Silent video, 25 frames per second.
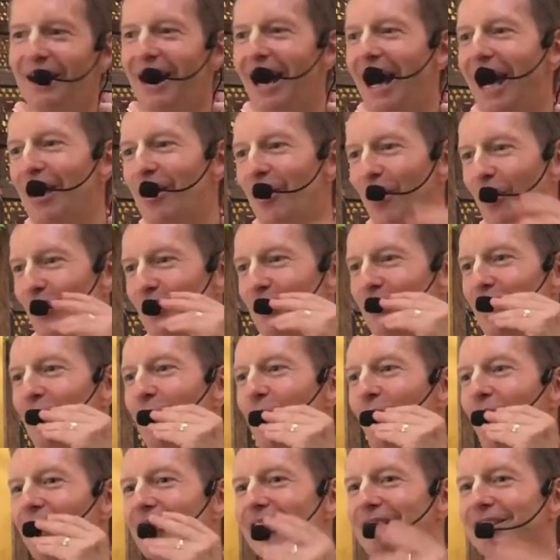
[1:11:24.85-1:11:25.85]
I only
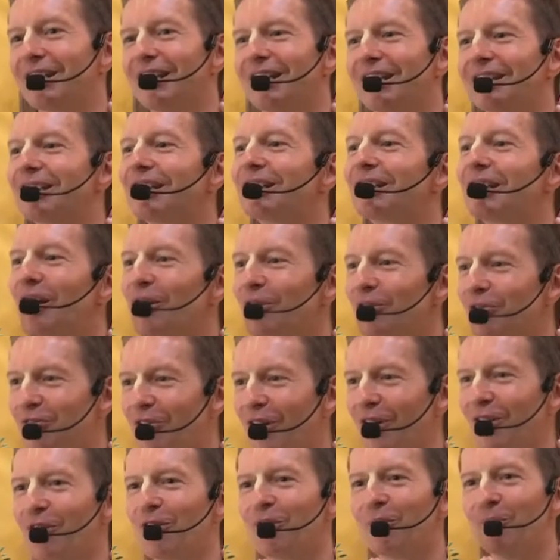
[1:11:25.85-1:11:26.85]
want that they'll
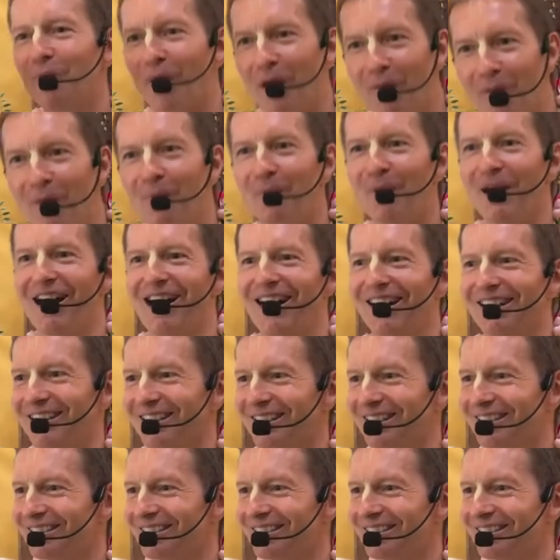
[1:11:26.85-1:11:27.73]
follow Prabhupada.